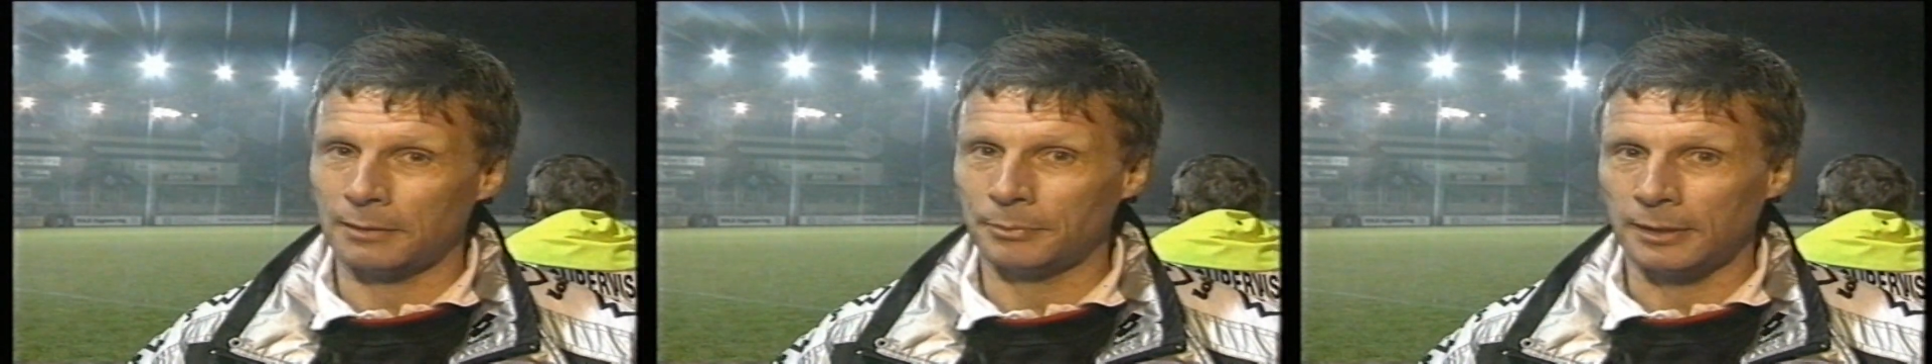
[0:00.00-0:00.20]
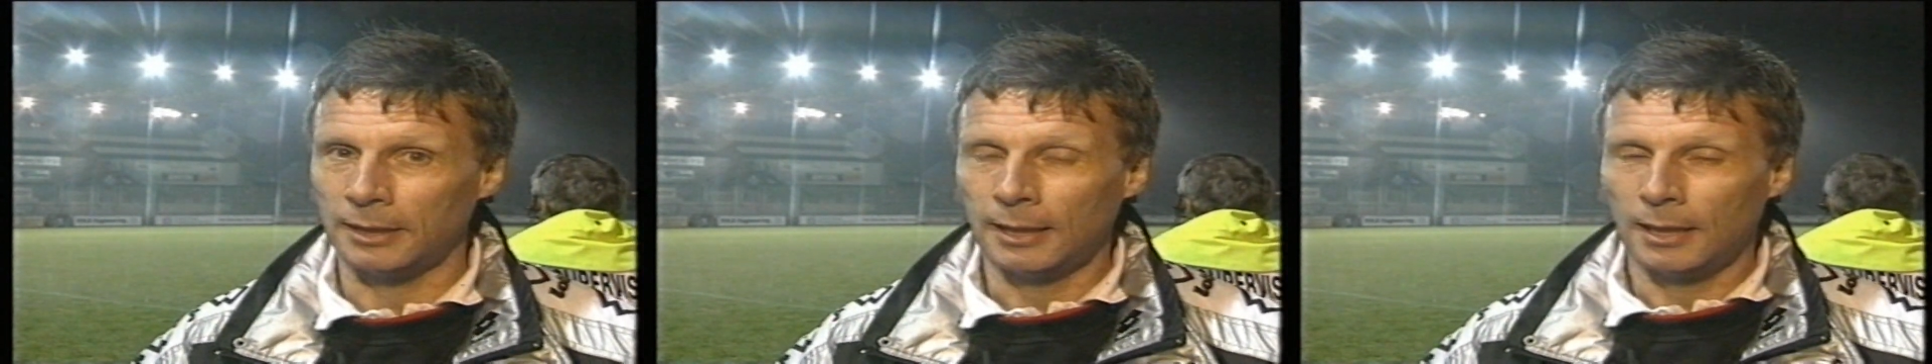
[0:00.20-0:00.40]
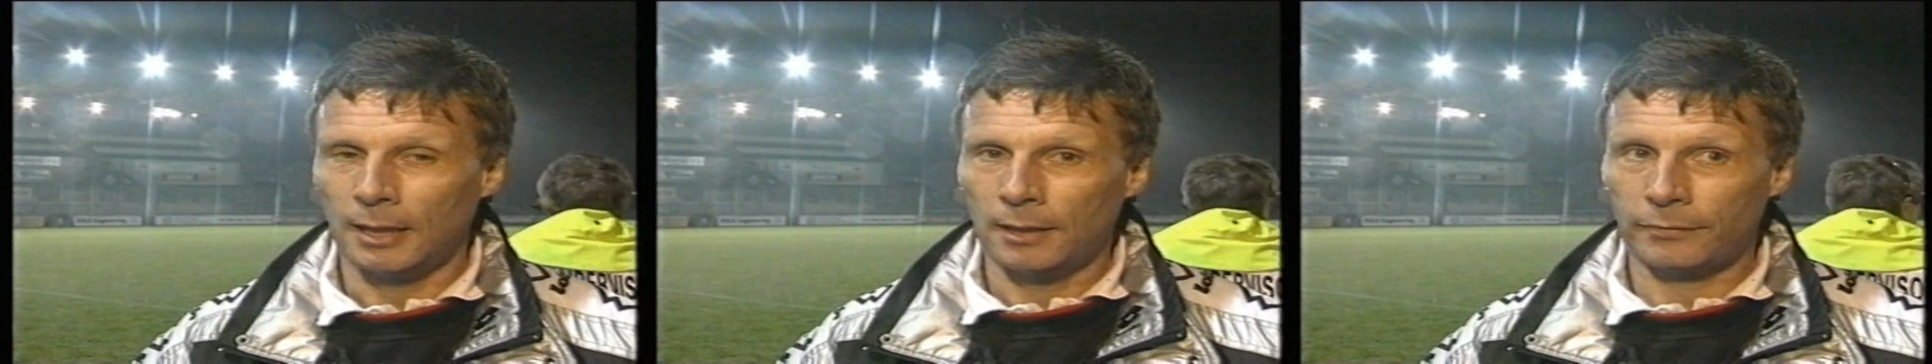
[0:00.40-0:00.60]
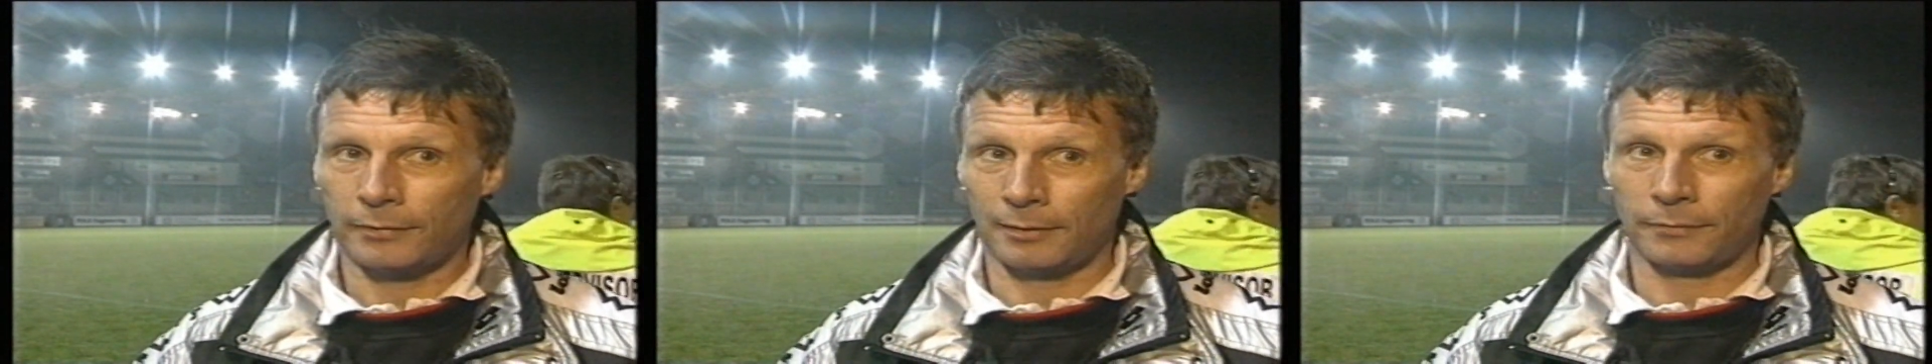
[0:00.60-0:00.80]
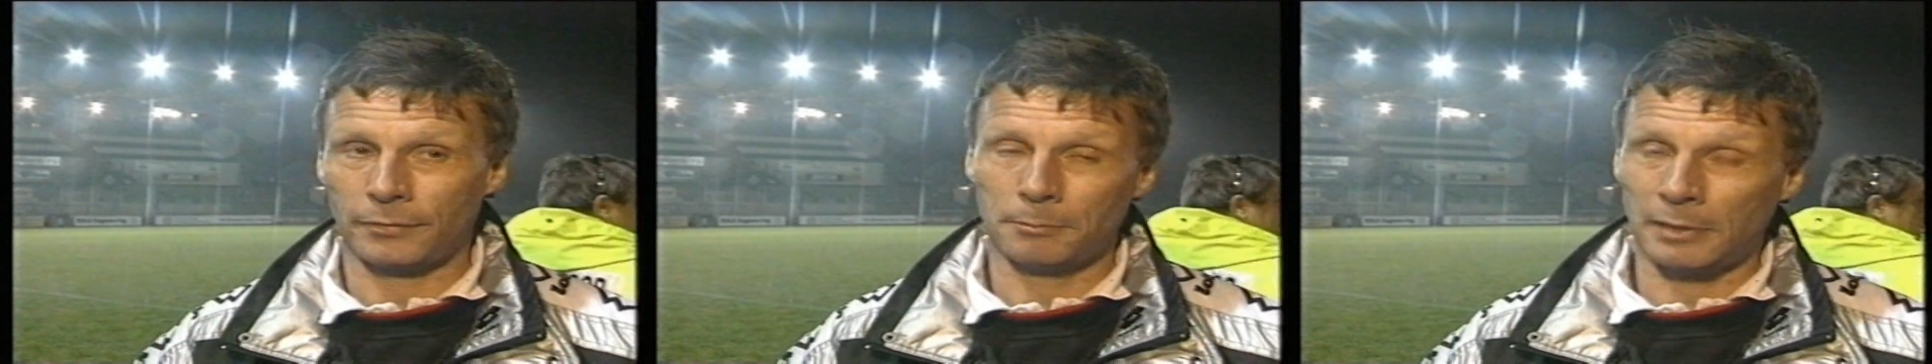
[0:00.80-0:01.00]
But
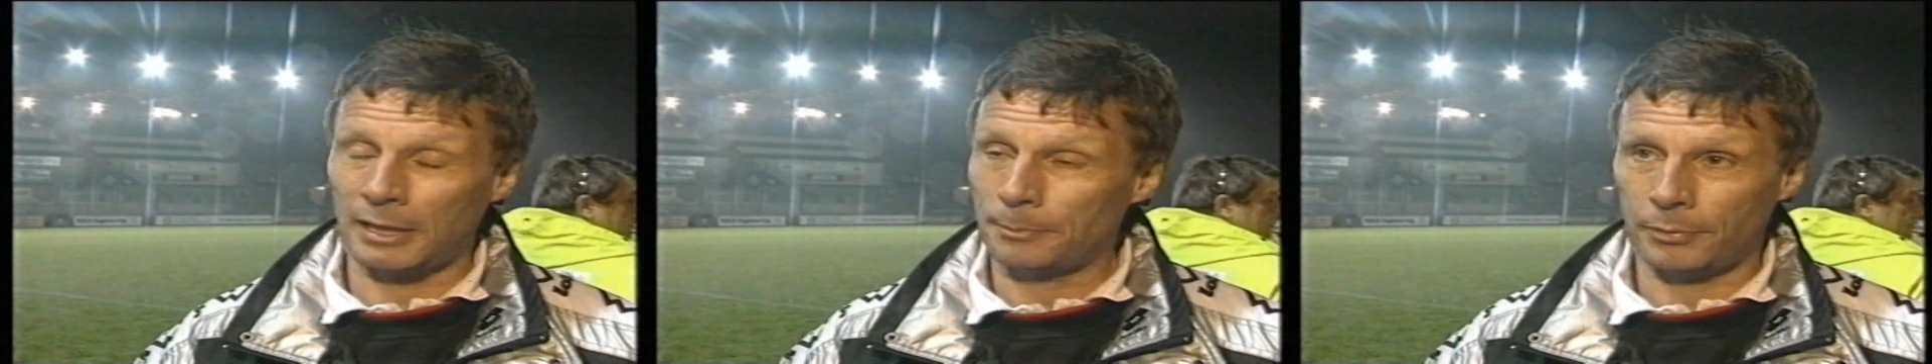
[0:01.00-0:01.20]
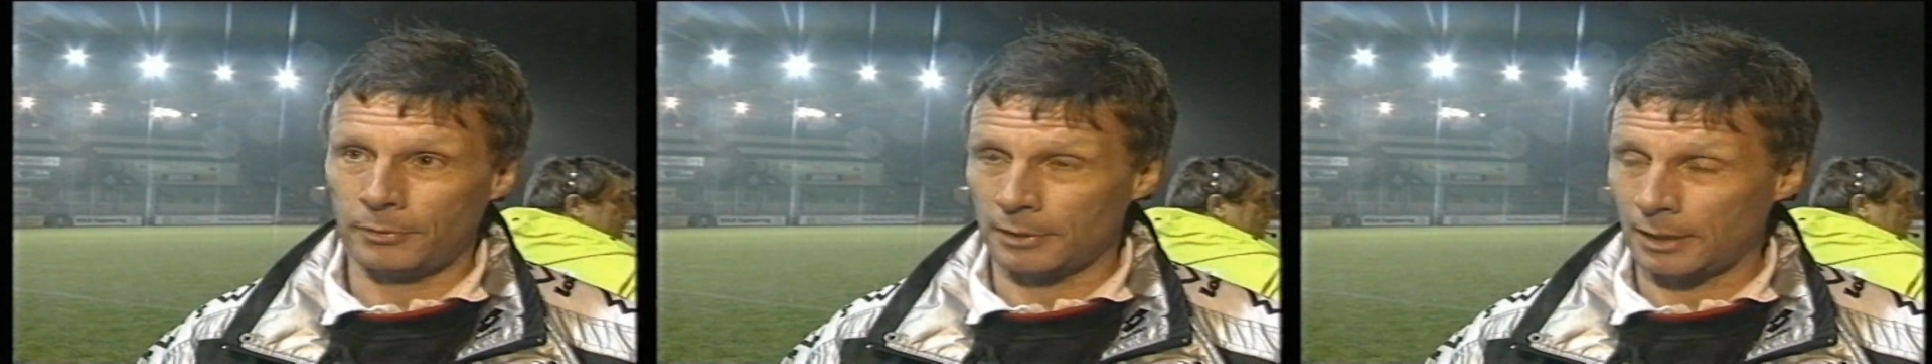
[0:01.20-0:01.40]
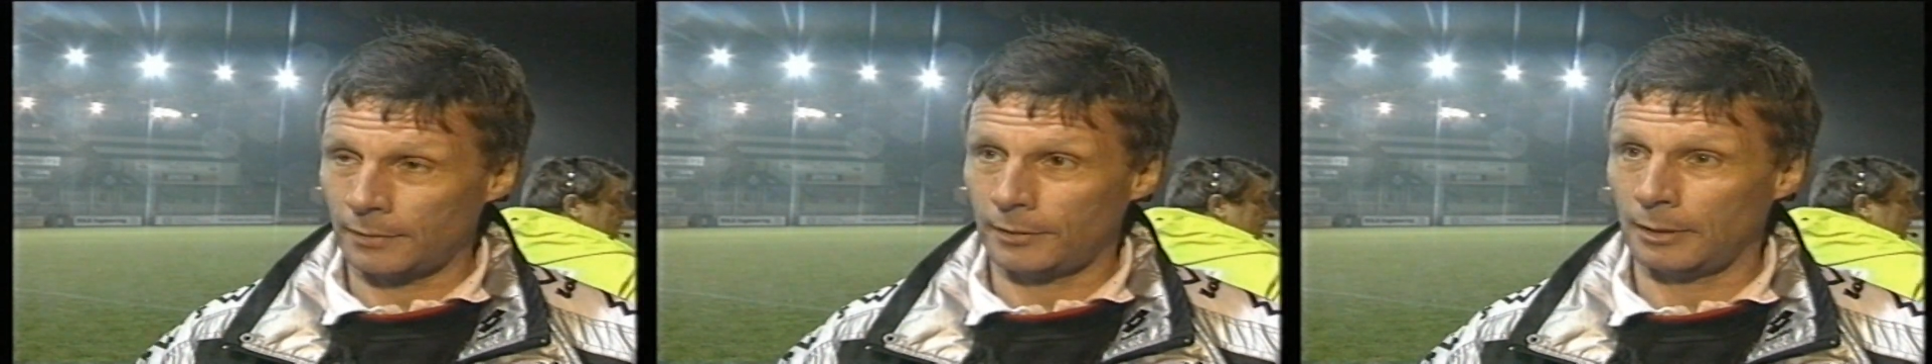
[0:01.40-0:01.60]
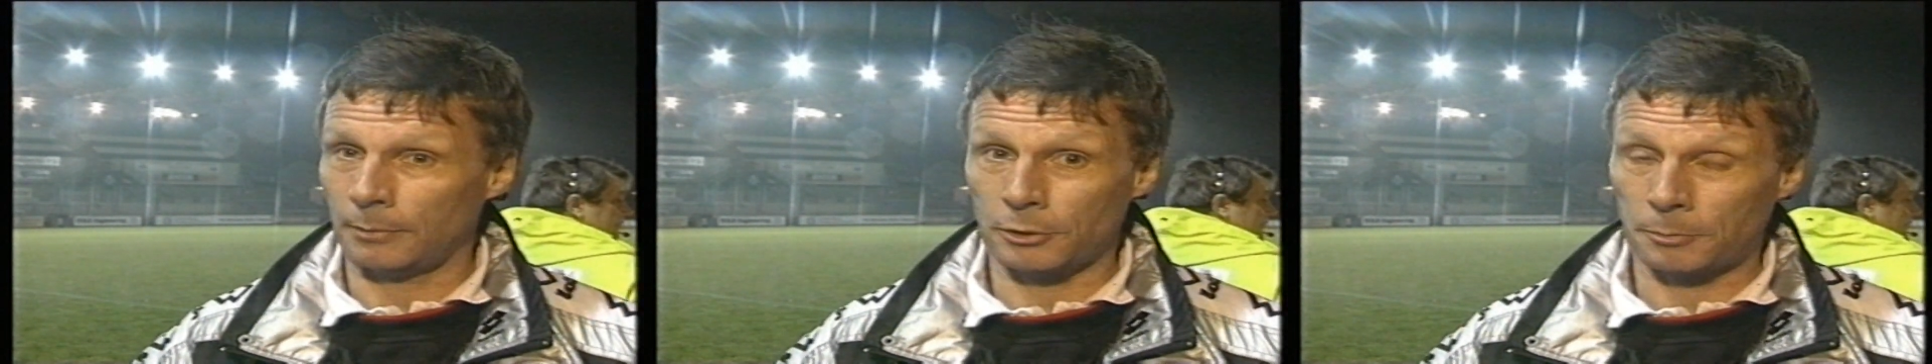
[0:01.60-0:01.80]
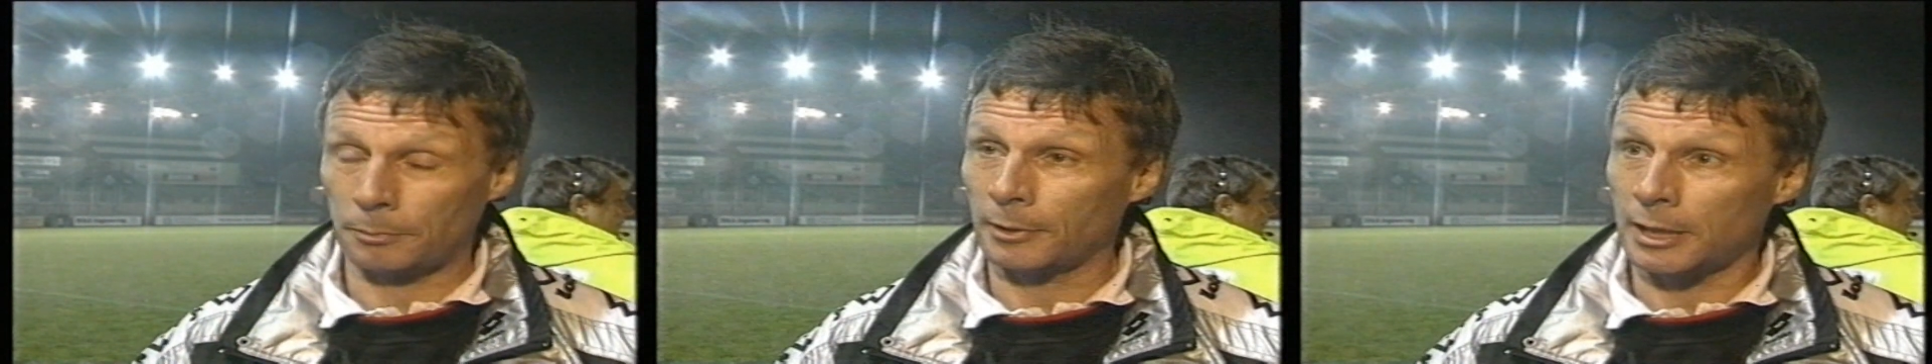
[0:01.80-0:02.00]
from my point of view, I'm
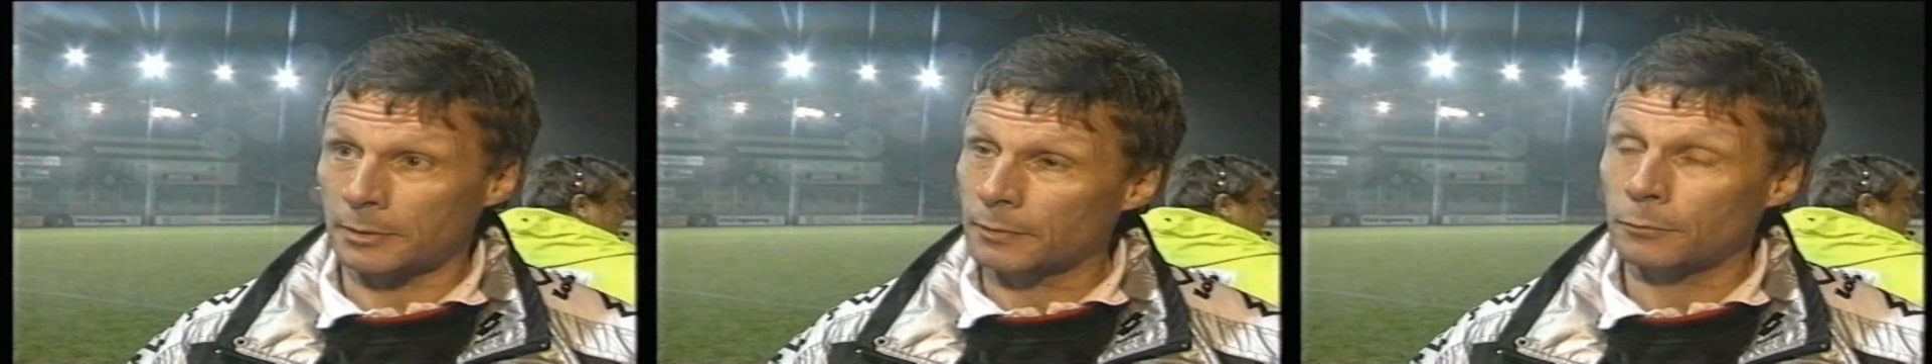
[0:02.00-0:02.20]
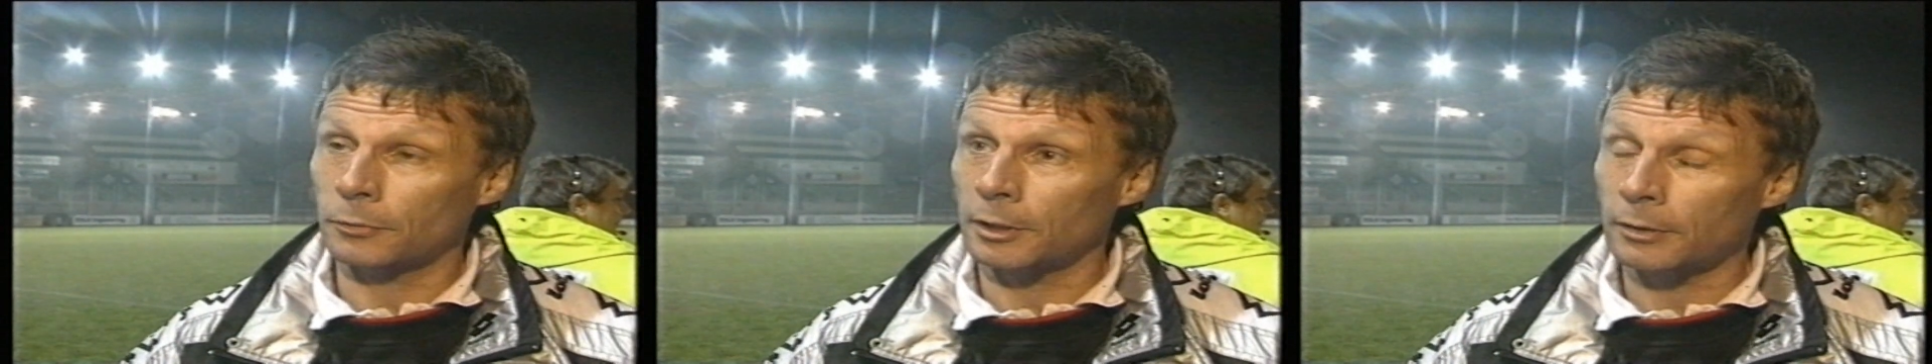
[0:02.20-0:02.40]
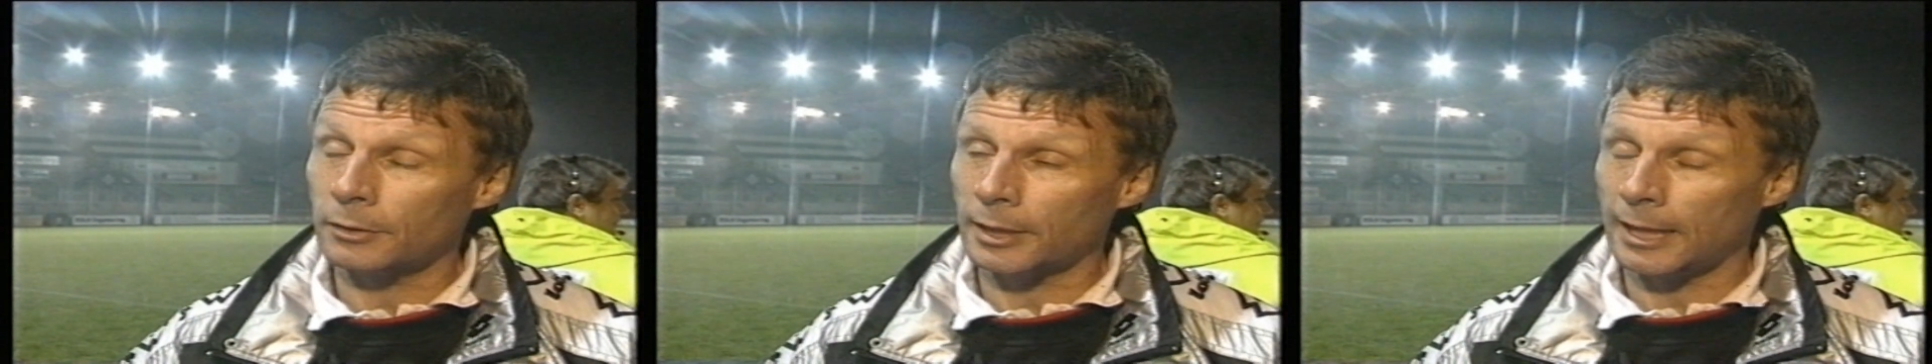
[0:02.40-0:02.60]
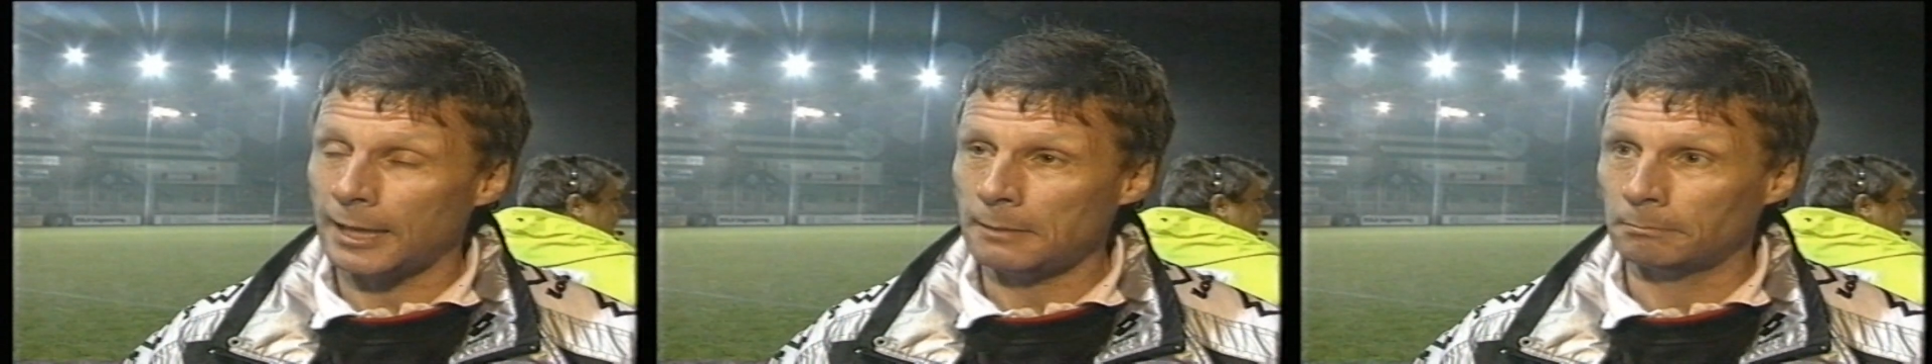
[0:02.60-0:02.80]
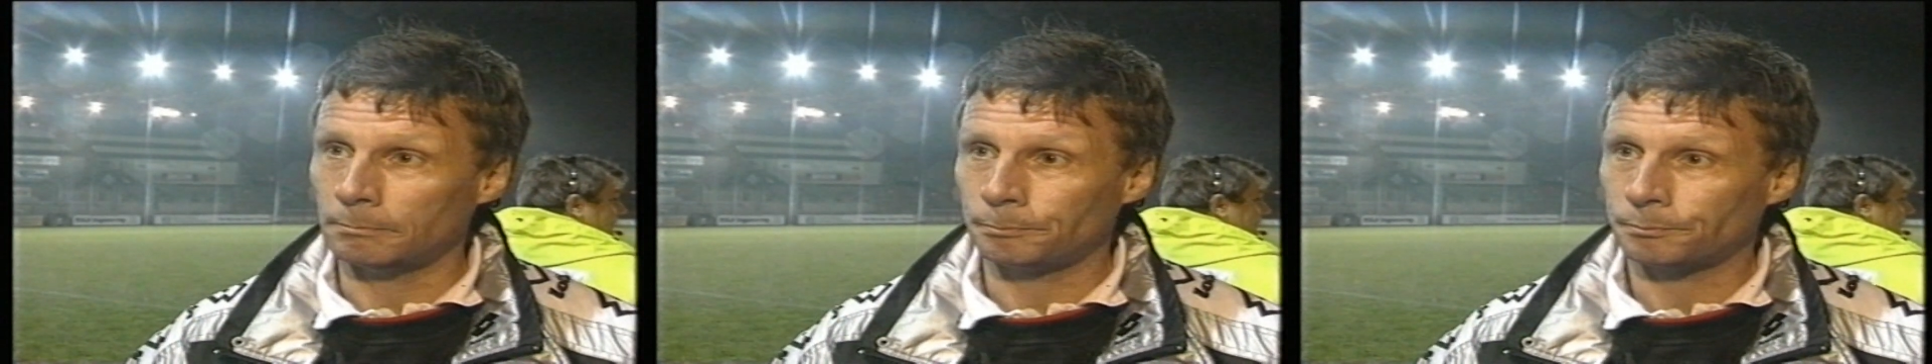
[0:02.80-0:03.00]
just pleased we've won another game